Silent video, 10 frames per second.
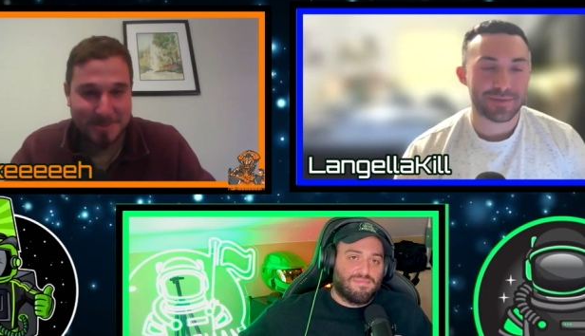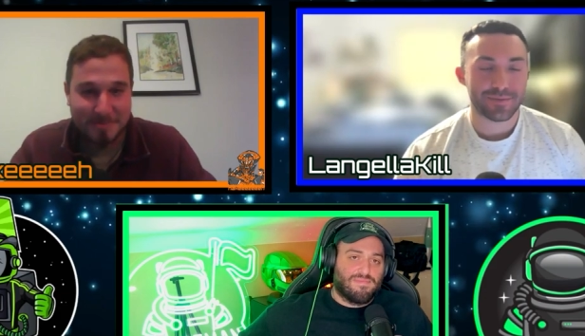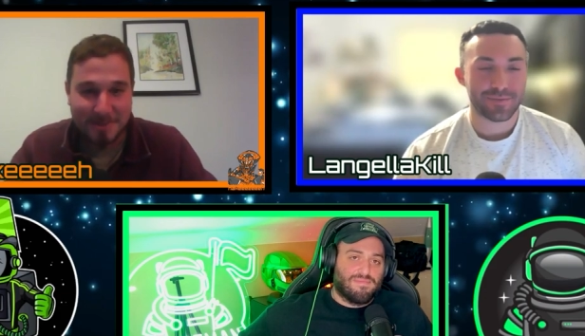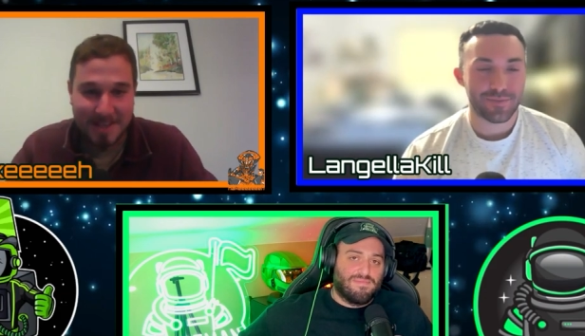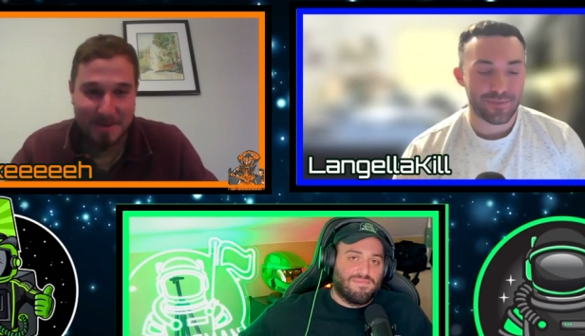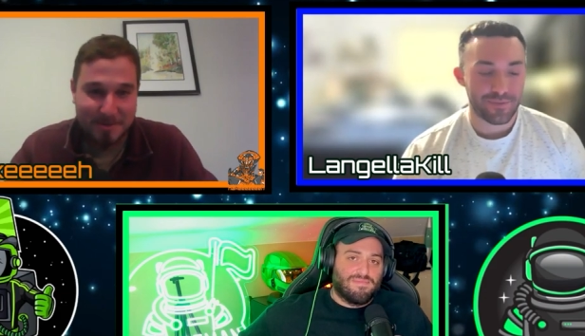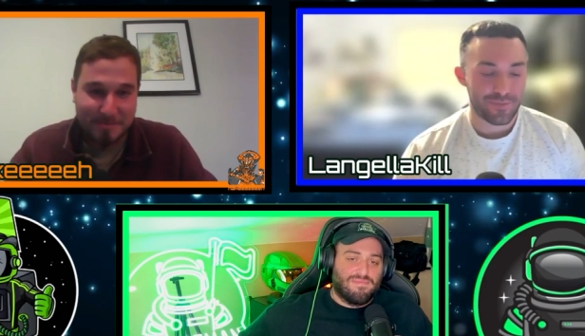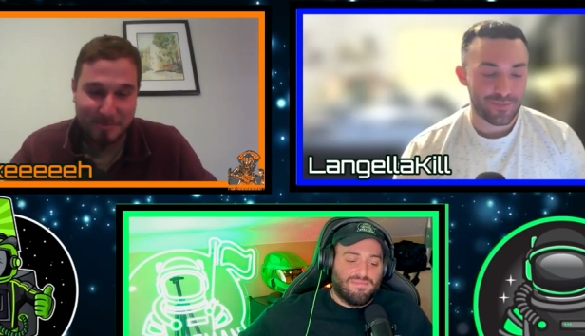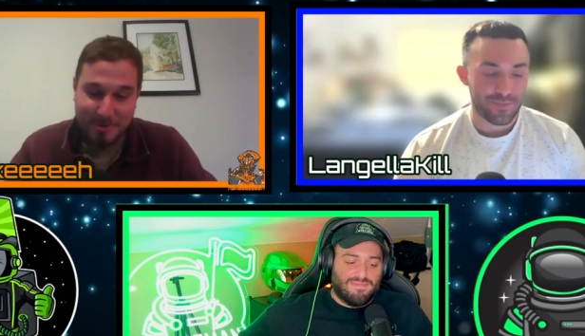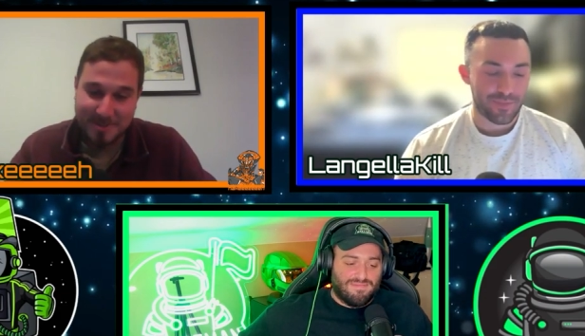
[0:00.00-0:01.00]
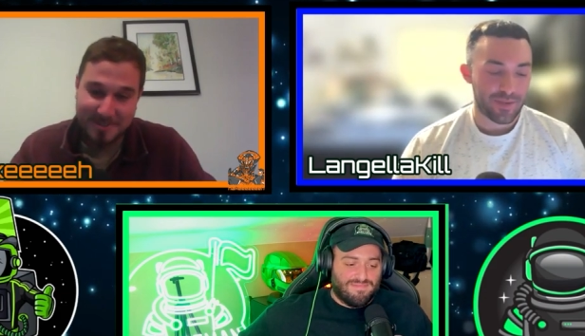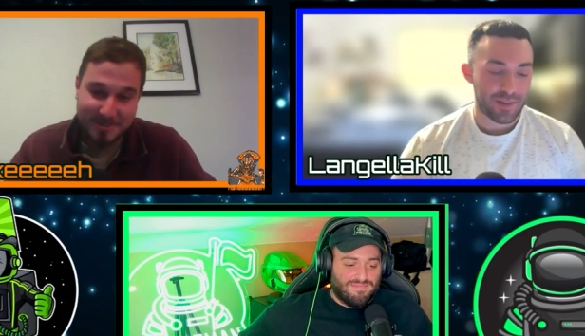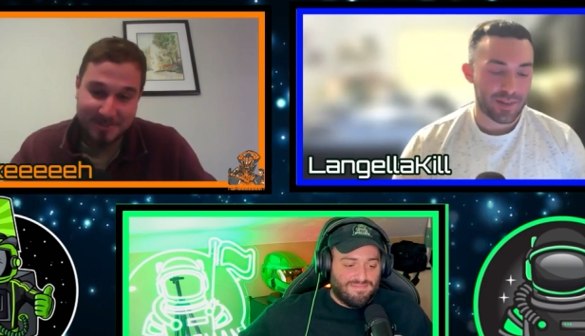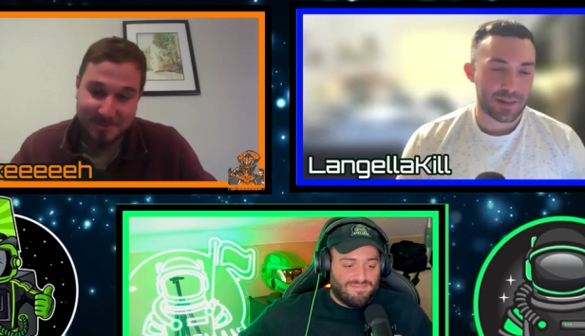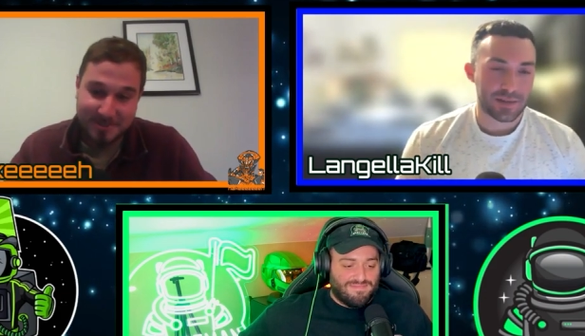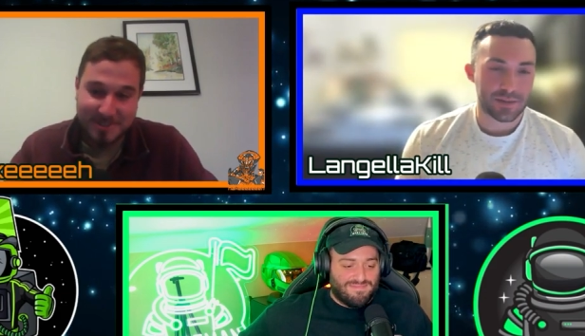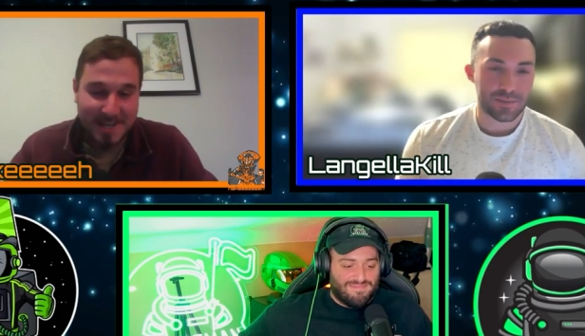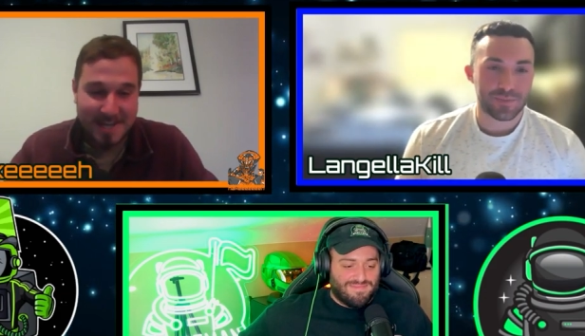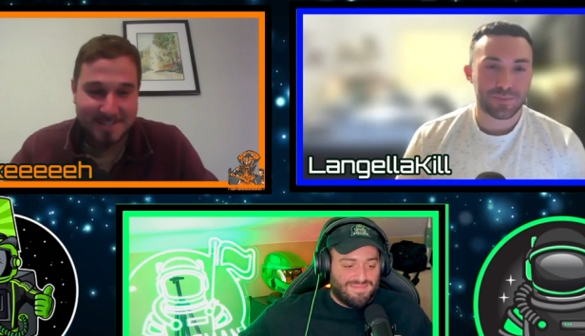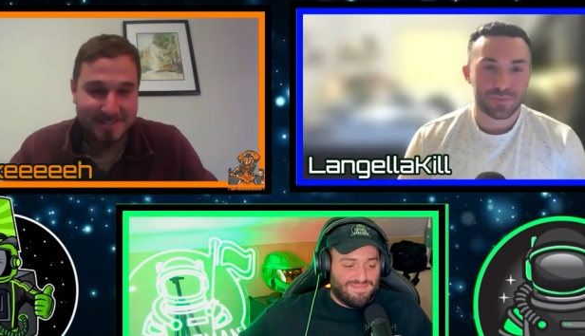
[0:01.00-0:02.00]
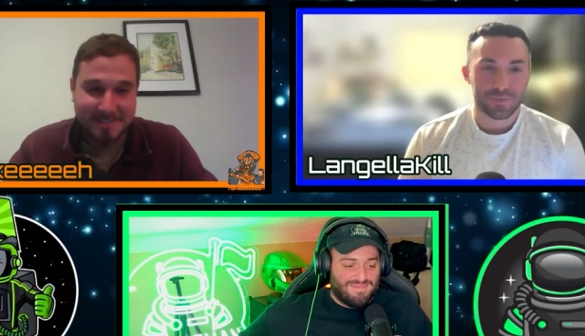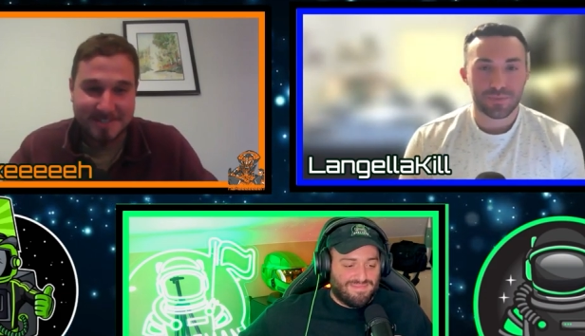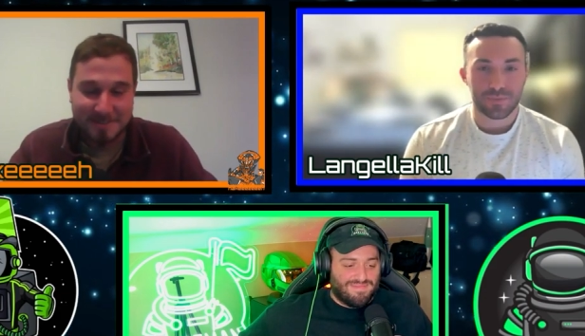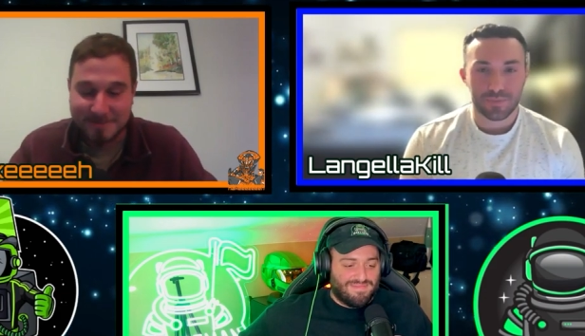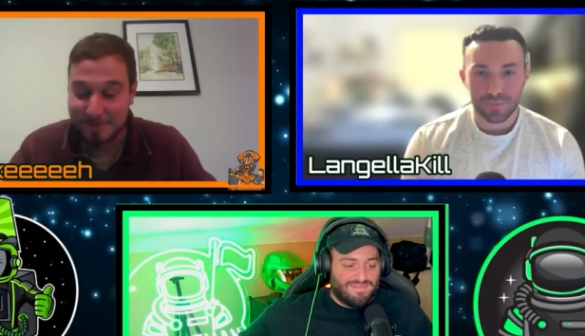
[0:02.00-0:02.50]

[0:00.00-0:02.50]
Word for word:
Speaker 1: or something like that with your boys, and you're just heisting stuff.